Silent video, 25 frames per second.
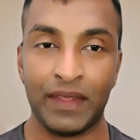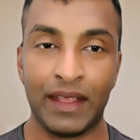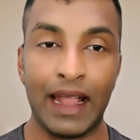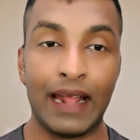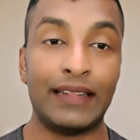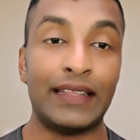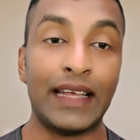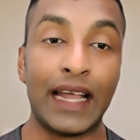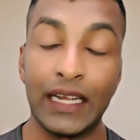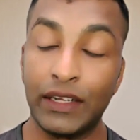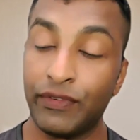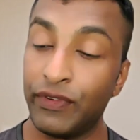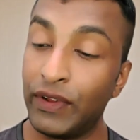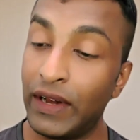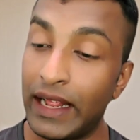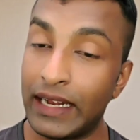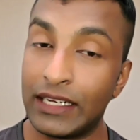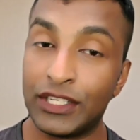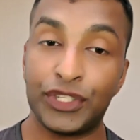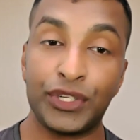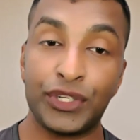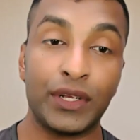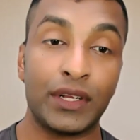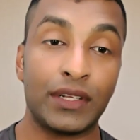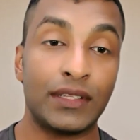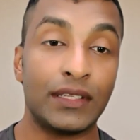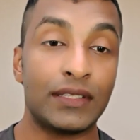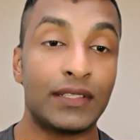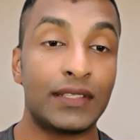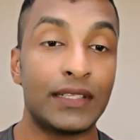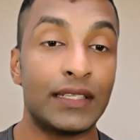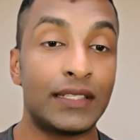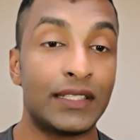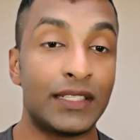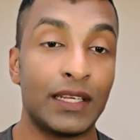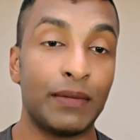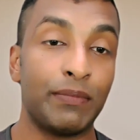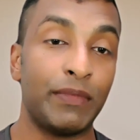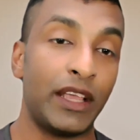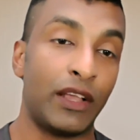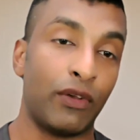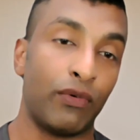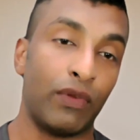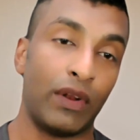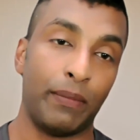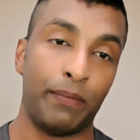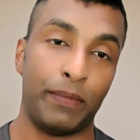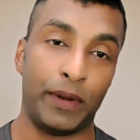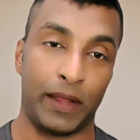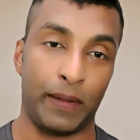And that will ensure the system
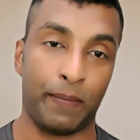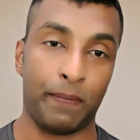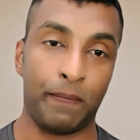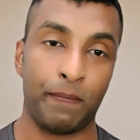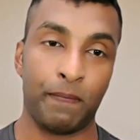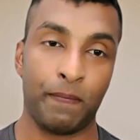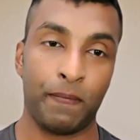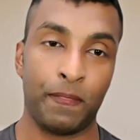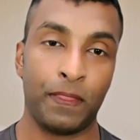equilibrium.